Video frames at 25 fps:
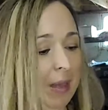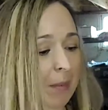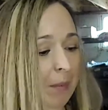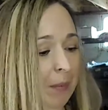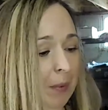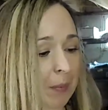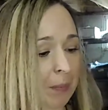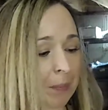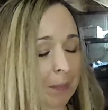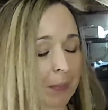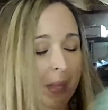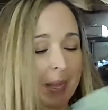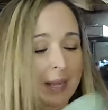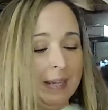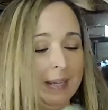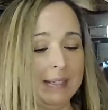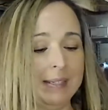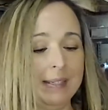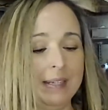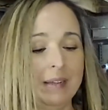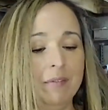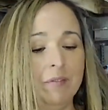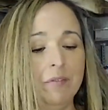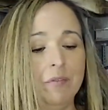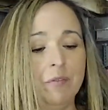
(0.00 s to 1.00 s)
But paid
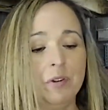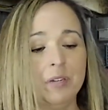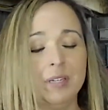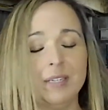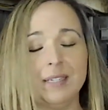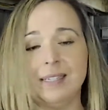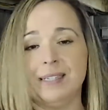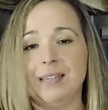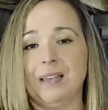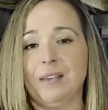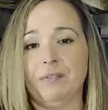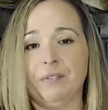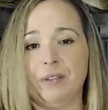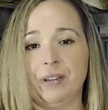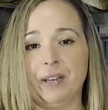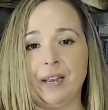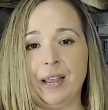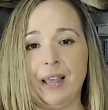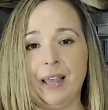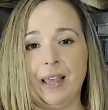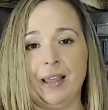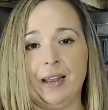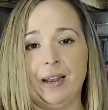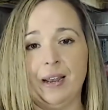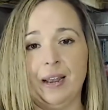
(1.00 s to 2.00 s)
$7.47,
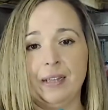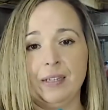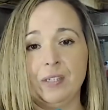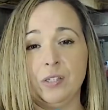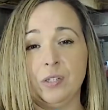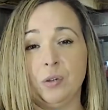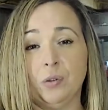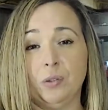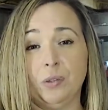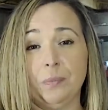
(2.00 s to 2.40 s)
and I sold a